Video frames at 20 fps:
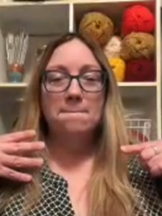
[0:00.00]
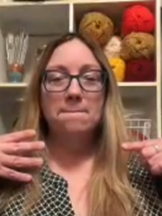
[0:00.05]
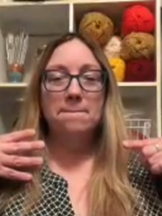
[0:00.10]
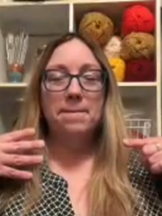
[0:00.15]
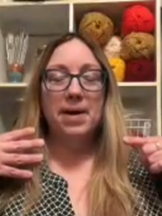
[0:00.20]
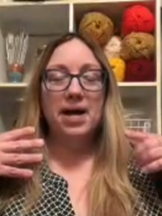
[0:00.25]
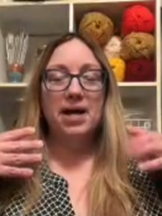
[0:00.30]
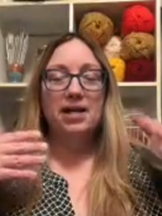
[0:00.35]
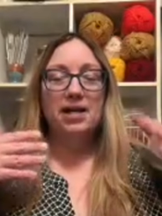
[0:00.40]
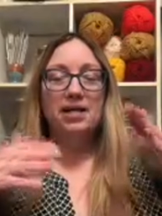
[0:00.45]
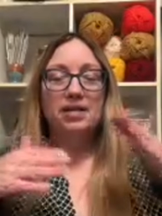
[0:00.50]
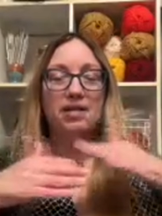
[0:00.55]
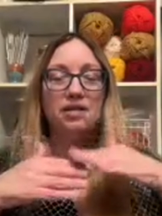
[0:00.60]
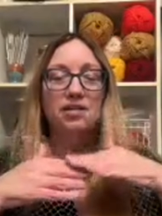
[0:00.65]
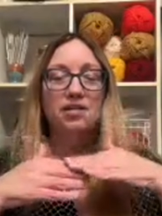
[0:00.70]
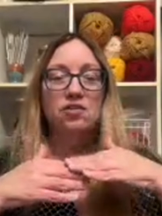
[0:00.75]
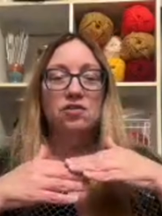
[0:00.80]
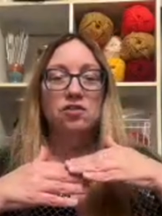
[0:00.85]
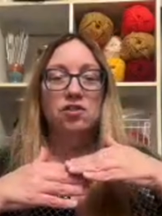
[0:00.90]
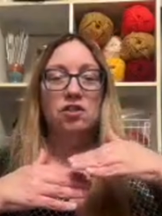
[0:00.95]
but
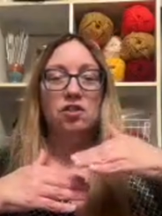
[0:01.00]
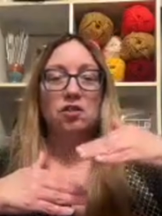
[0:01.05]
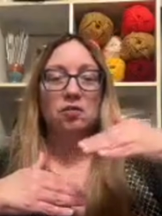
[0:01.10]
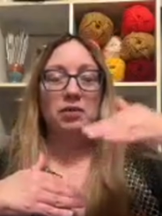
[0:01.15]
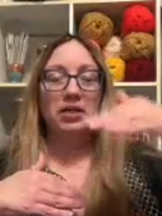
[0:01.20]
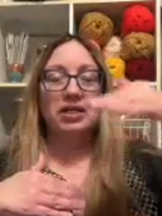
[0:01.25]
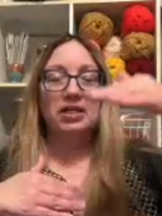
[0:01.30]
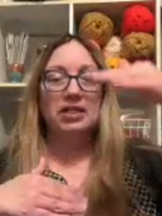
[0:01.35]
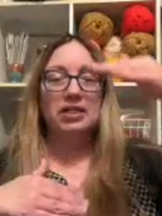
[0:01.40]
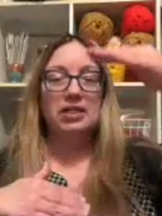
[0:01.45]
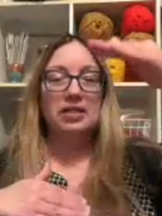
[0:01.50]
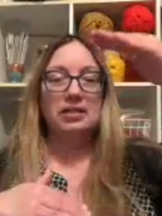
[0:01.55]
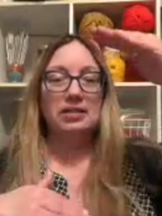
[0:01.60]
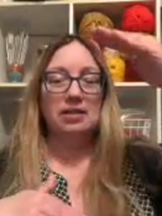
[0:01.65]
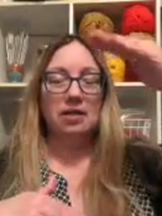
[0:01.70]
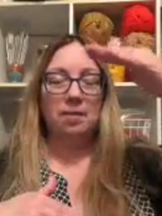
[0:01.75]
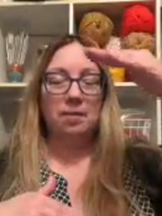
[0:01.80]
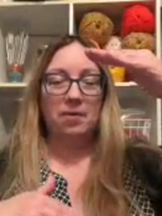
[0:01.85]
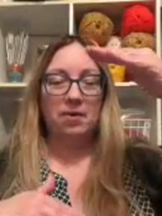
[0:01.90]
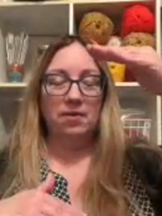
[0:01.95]
do it
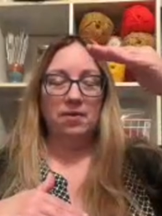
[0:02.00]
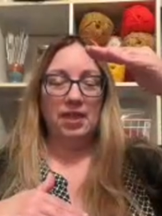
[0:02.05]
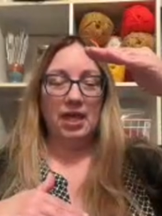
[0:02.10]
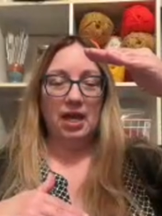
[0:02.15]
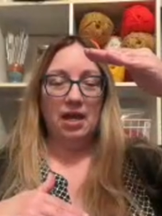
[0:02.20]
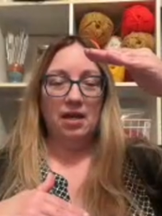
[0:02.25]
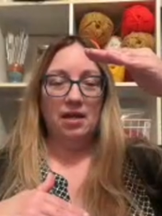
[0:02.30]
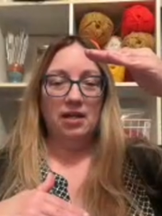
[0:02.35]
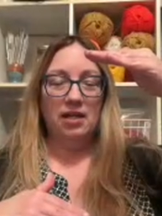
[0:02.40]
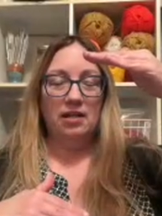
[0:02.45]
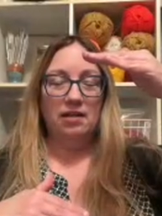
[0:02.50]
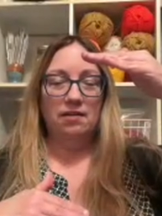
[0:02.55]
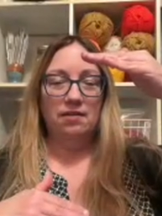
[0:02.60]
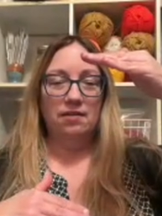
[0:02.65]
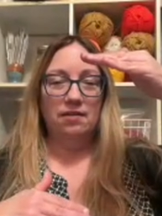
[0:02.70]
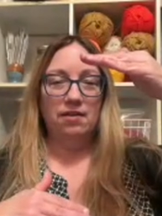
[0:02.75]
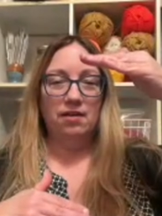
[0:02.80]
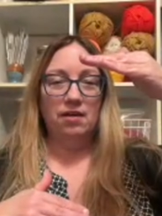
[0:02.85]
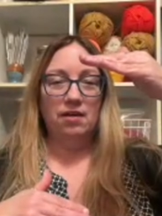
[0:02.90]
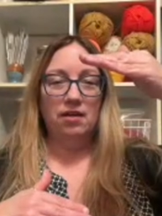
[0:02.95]
double the
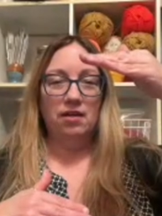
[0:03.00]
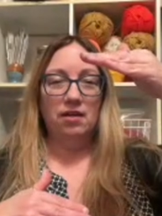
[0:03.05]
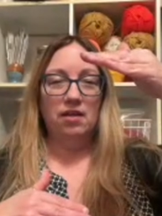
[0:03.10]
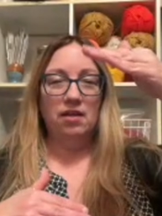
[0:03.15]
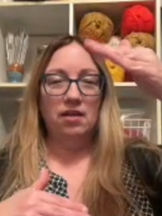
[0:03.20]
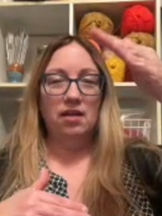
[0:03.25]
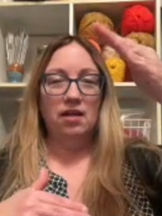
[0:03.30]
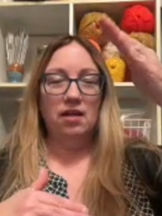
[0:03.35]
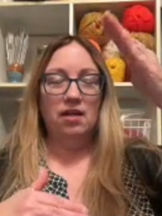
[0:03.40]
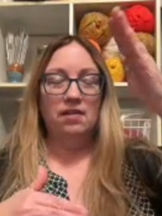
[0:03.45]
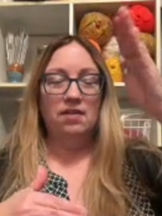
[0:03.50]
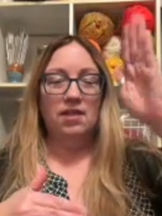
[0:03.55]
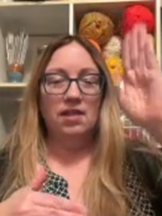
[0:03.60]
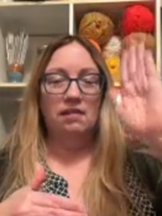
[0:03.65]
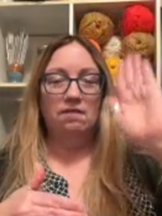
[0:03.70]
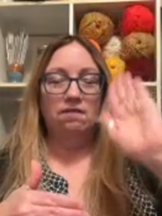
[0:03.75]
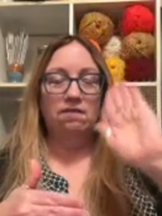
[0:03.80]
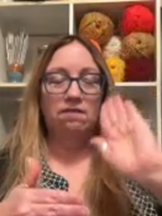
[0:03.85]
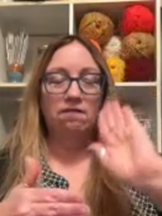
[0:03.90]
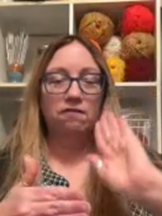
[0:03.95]
height and
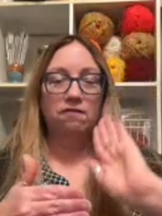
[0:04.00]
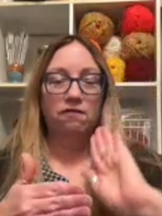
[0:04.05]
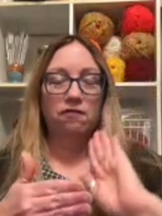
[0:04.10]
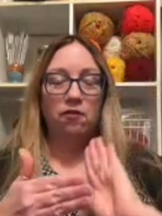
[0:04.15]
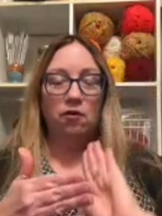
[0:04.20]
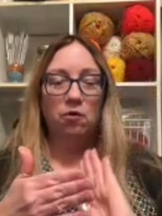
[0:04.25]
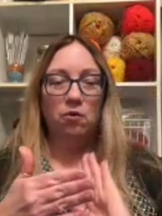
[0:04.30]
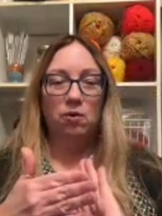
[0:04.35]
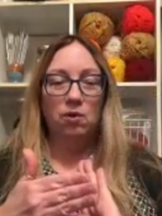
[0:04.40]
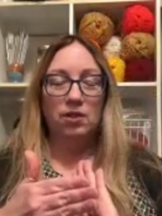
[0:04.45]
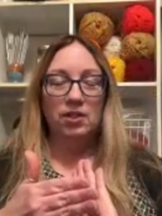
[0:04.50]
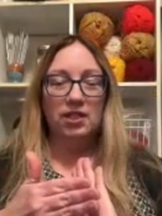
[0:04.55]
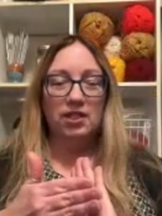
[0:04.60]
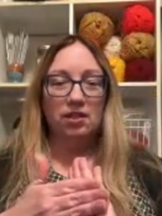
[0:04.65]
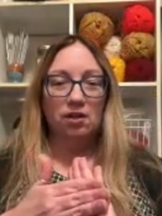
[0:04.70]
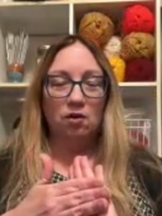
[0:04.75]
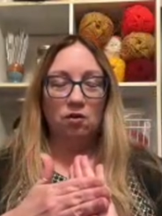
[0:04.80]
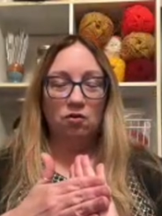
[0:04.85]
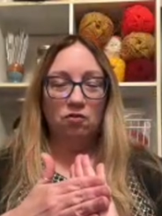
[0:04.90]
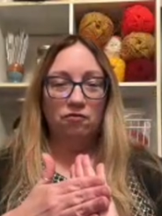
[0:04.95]
then fold it
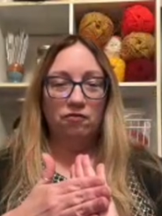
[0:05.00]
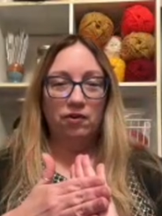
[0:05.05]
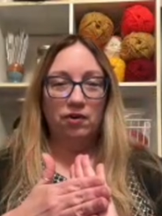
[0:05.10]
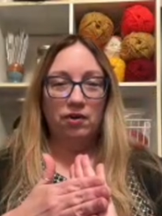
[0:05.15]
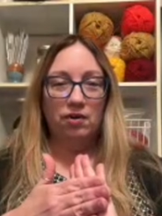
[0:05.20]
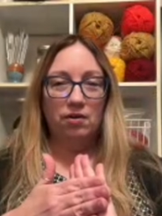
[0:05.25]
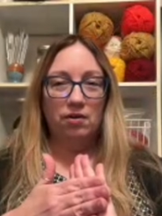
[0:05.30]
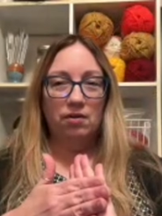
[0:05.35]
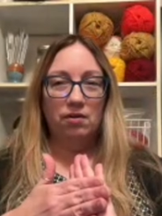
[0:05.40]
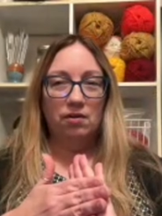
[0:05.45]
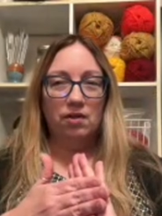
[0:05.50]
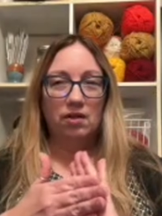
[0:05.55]
over